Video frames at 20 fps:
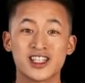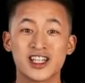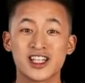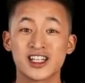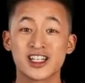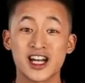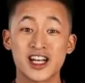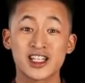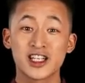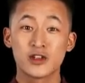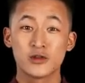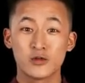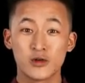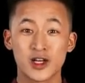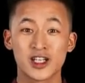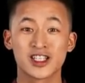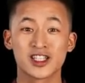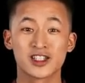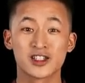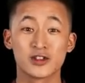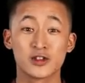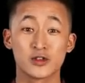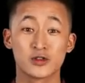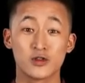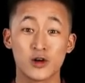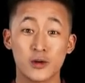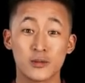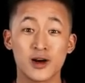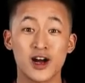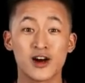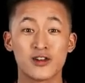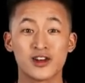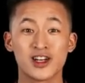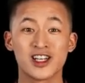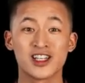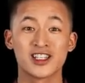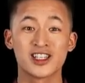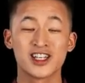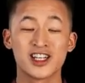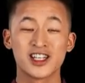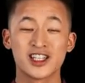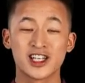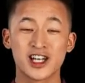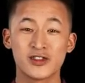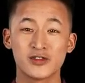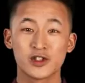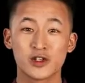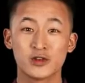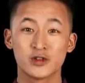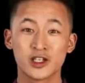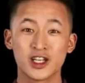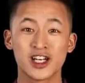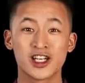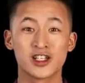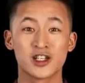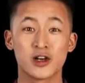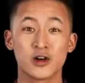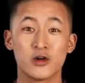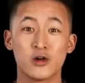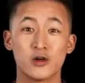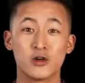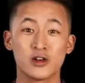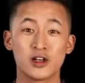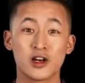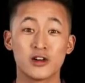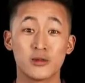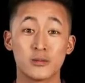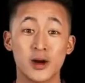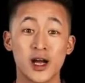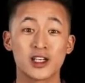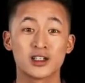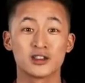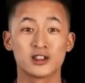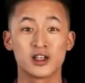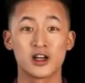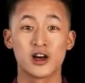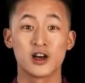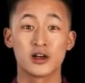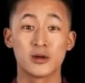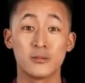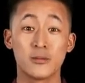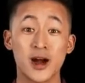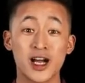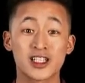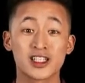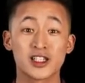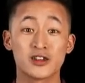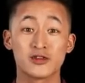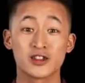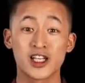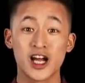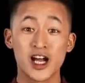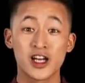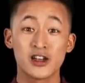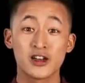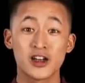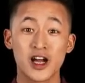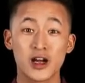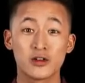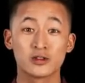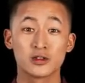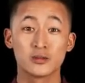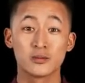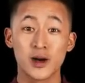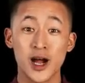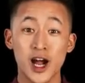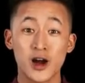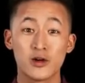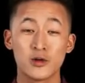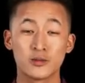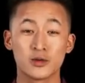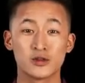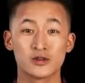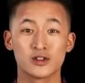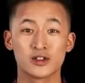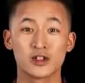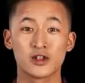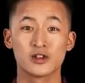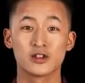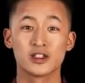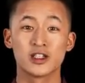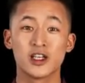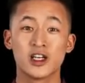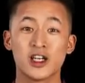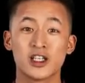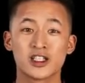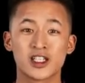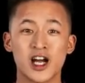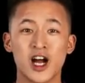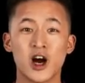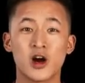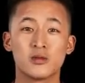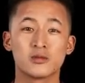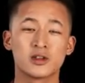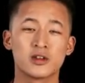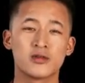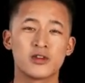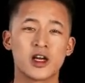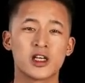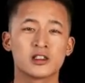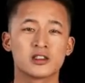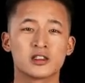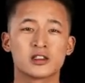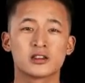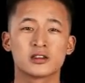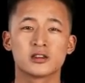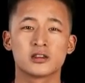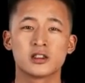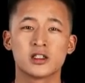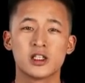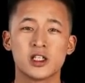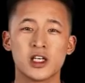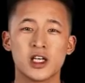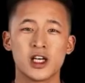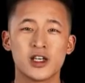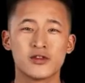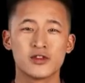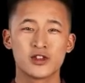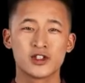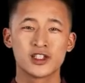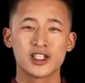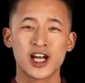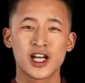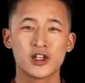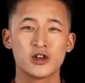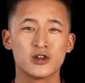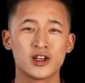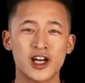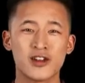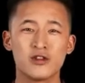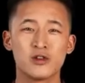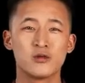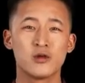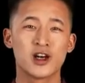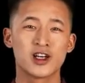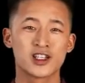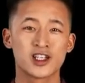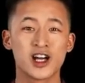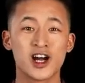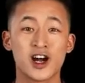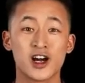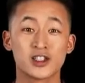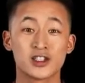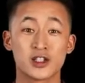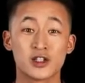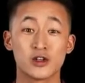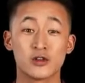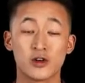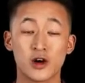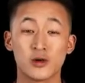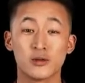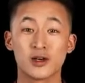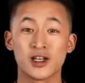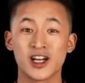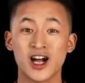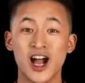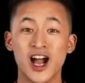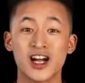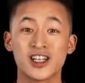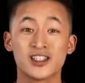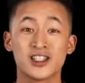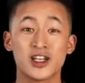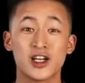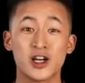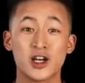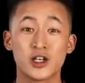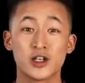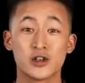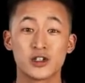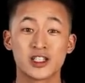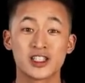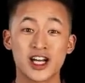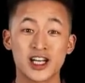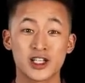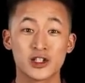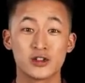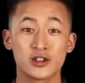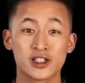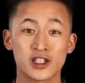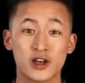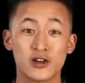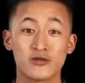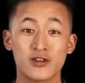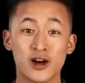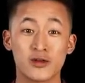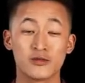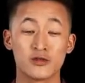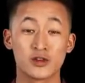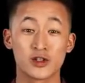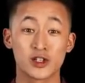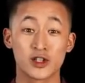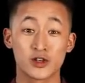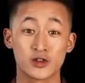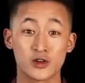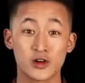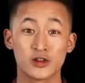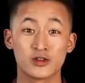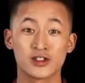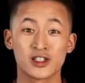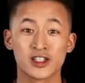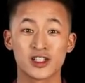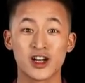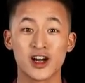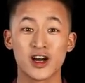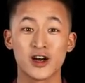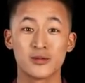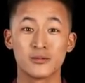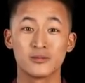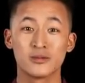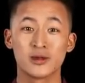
Sending Whis to the drop area gives your leader or another battle card a massive 10,000 power boost dot to help defend. If you can get your level 1 cards in your opening hand, you're setting yourself up for a strong start.